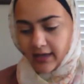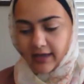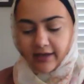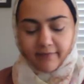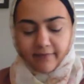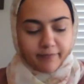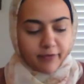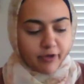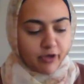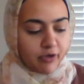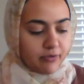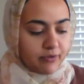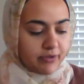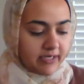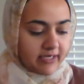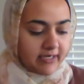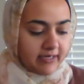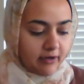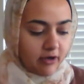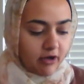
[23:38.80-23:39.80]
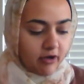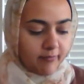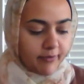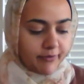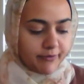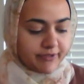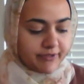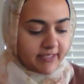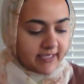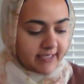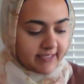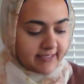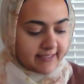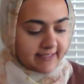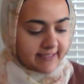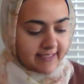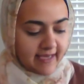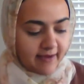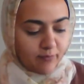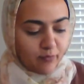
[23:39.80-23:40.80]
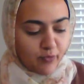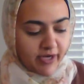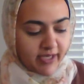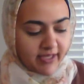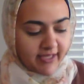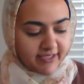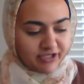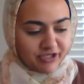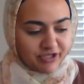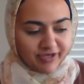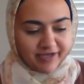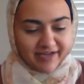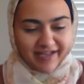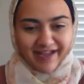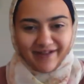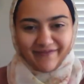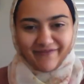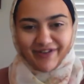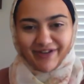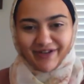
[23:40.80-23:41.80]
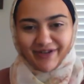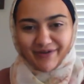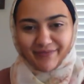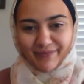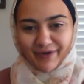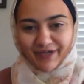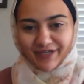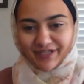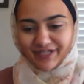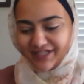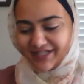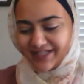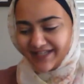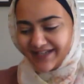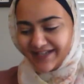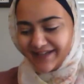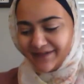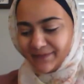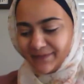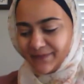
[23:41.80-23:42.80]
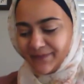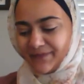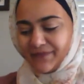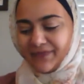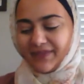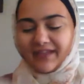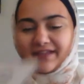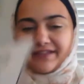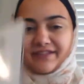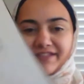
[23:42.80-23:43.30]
coded almost the same way that you're going to have on your worksheet today. So